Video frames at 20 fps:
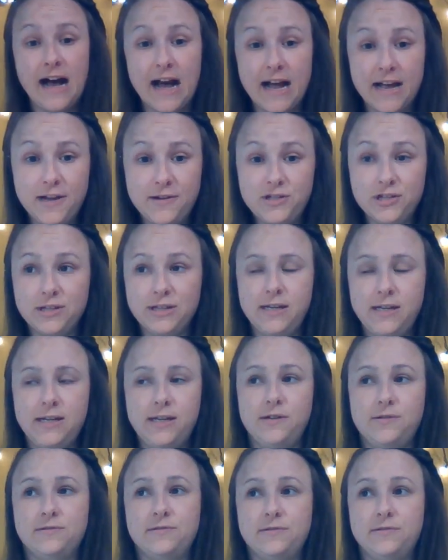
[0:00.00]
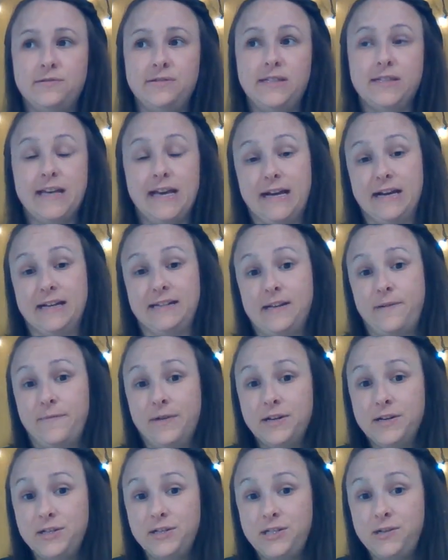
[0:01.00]
I usually use, like I said,
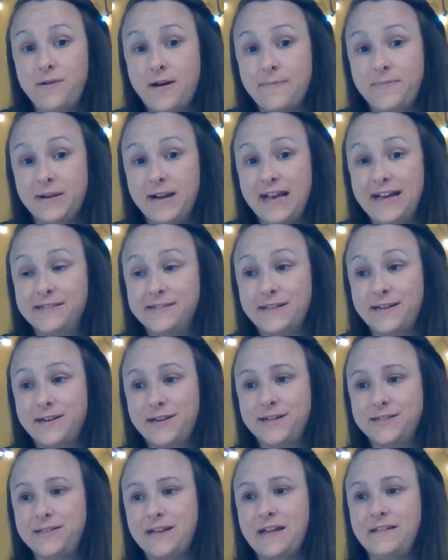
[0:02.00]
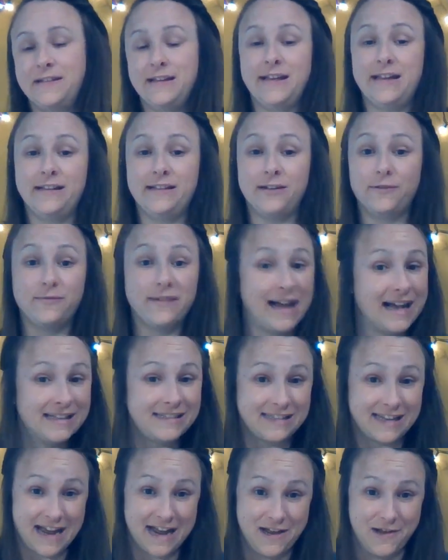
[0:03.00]
1 or 2 uppercase letters, and then the
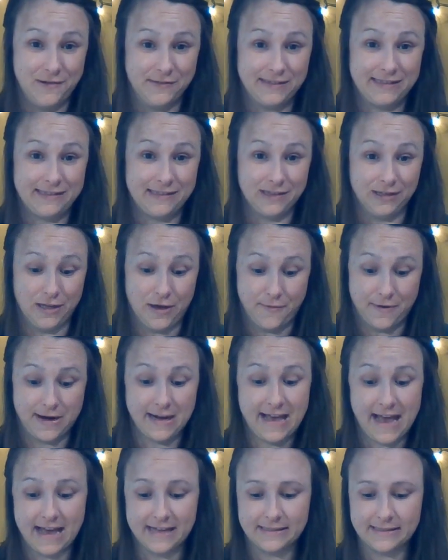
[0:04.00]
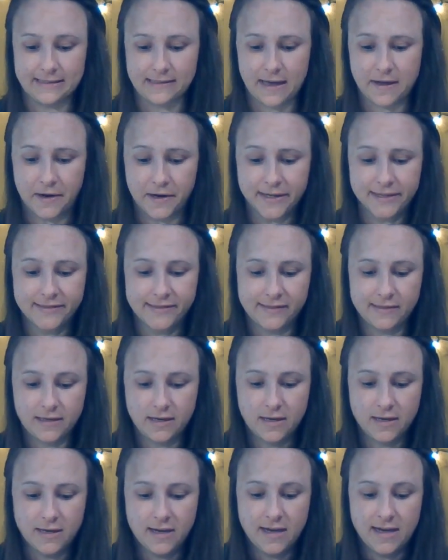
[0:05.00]
rest I use lowercase
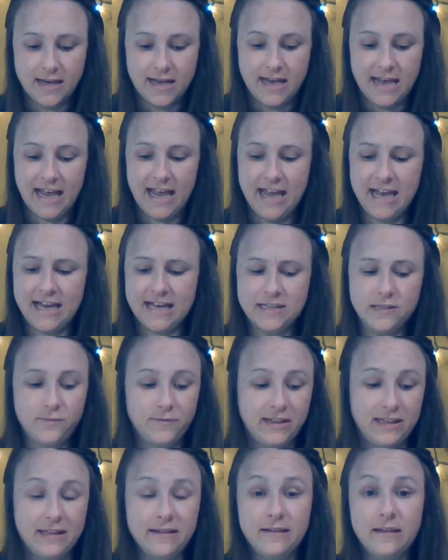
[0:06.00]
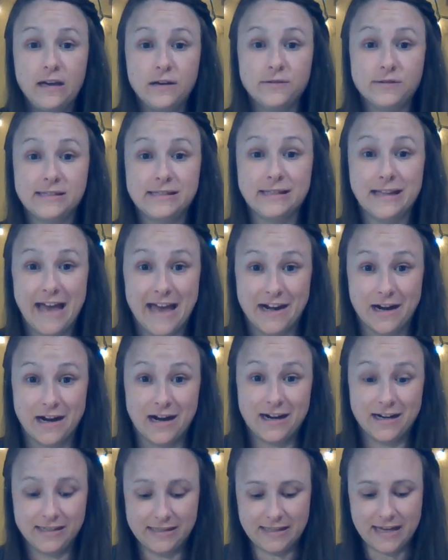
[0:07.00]
letters. And within those
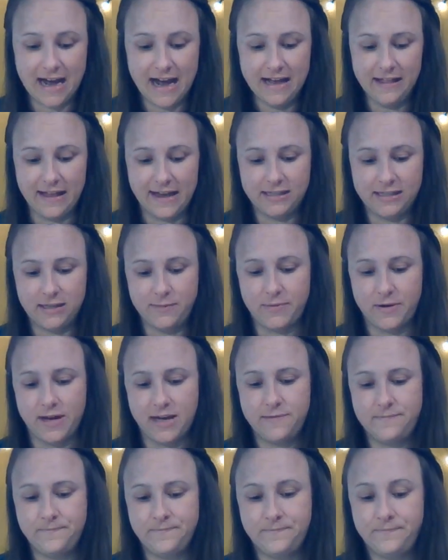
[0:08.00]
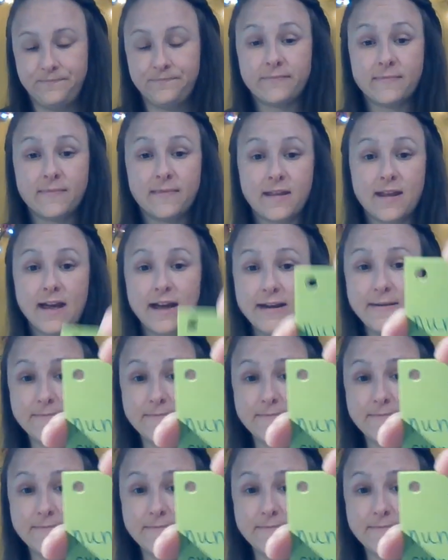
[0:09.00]
letters, I like to put a